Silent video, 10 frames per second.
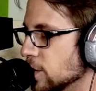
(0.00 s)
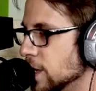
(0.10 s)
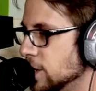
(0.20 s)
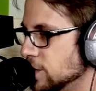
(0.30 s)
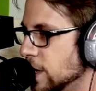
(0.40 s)
We're
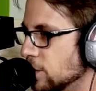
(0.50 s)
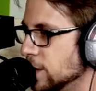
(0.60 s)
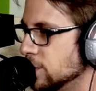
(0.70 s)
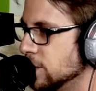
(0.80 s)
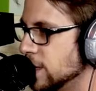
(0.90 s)
going to try and
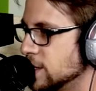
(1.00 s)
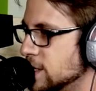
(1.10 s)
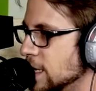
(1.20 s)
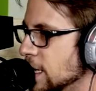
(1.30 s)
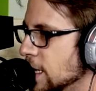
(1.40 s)
run through
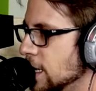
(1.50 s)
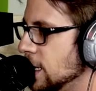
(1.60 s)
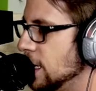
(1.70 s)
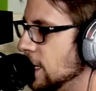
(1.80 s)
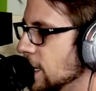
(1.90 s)
this
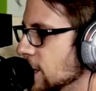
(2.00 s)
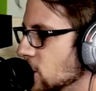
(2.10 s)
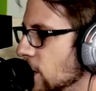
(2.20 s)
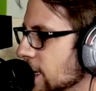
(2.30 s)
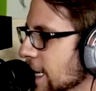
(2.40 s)

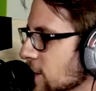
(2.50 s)
as quickly